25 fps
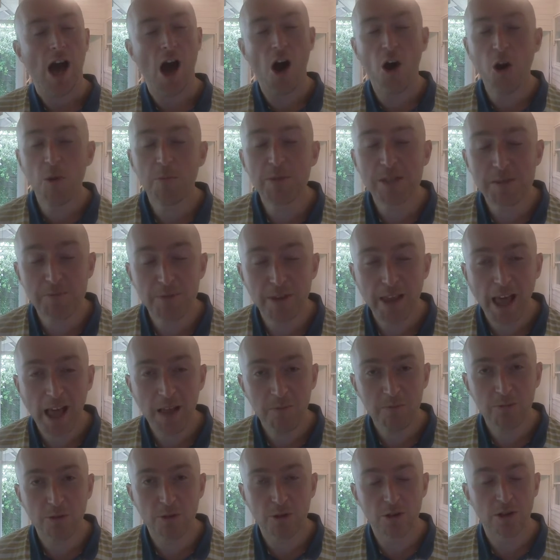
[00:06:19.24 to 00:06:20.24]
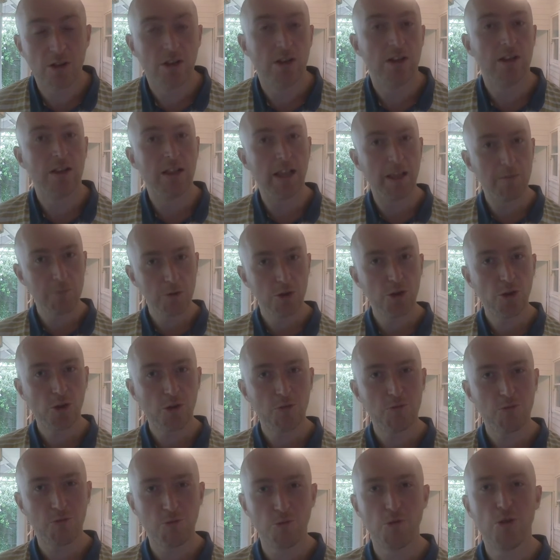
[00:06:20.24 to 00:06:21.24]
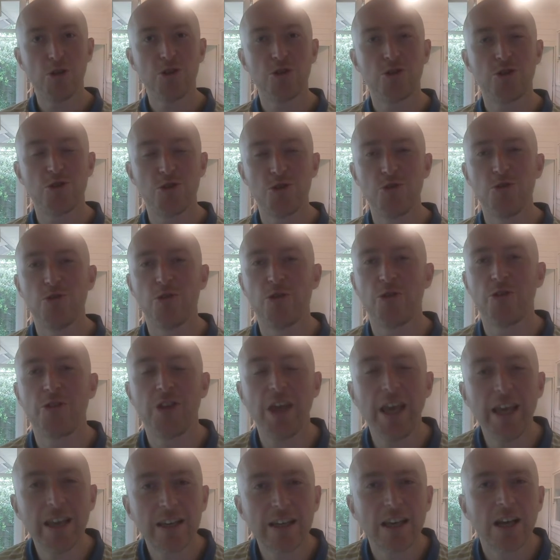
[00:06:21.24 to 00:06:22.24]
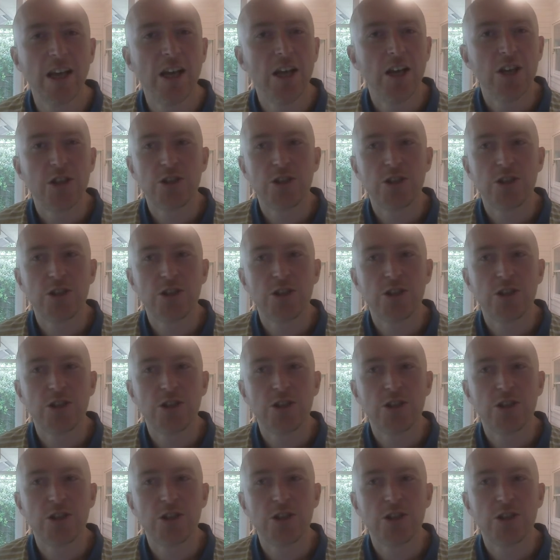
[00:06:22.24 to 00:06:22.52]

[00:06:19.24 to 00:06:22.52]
I hope it's been helpful. Let me know what you think.